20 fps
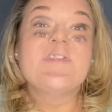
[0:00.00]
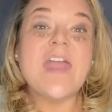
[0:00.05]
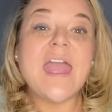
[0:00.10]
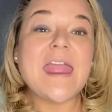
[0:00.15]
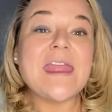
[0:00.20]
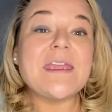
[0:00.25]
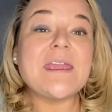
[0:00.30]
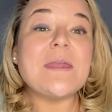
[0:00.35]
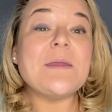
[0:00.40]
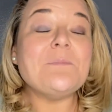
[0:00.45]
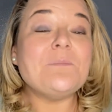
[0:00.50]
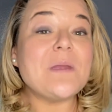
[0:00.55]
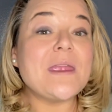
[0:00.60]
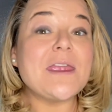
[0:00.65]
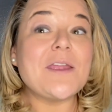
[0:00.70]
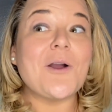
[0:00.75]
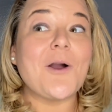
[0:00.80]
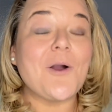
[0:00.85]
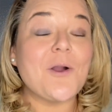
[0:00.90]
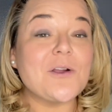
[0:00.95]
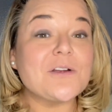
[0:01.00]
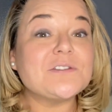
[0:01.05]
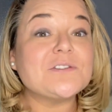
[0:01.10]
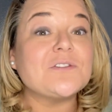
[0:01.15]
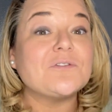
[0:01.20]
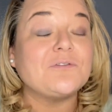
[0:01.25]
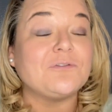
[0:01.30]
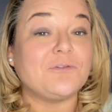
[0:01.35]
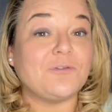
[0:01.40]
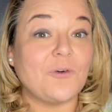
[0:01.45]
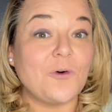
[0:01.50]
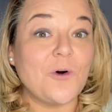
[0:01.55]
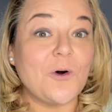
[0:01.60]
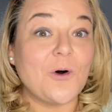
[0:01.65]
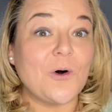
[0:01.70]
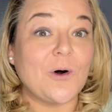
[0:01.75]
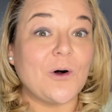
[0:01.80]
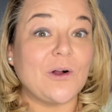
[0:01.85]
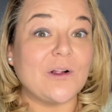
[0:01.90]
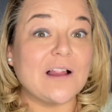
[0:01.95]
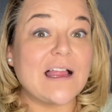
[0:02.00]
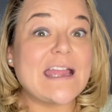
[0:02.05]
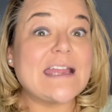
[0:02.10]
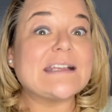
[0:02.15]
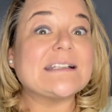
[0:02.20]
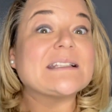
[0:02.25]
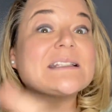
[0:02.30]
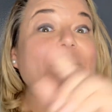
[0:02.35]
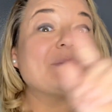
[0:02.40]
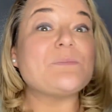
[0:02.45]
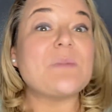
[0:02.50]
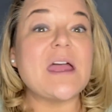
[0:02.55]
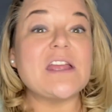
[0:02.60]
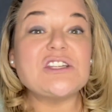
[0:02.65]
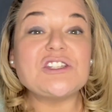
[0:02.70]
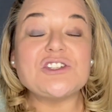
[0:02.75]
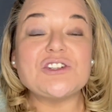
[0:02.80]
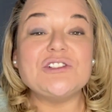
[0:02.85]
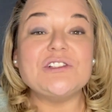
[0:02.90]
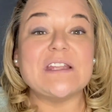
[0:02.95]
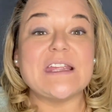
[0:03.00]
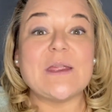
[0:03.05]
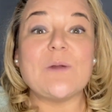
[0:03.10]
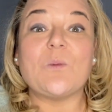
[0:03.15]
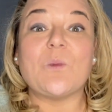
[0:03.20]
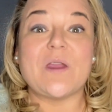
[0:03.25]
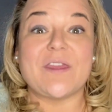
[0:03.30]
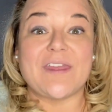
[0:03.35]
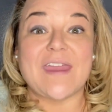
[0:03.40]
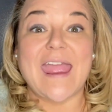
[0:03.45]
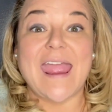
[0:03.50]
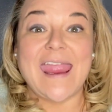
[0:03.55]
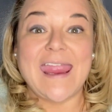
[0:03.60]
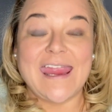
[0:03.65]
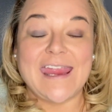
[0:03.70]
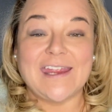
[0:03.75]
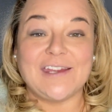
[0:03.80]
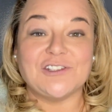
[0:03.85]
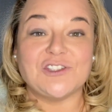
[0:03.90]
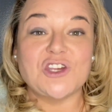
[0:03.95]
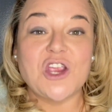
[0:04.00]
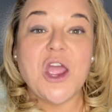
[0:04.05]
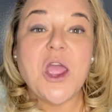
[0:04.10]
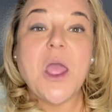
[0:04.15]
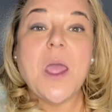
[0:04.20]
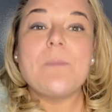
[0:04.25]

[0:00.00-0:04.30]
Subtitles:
They can be hard to fool, especially with age,